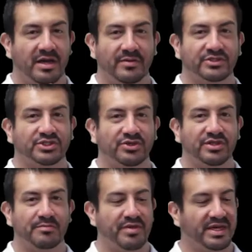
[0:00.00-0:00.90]
I'm gonna show you
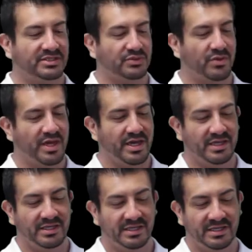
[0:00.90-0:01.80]
the best
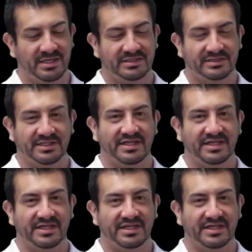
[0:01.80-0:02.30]
way to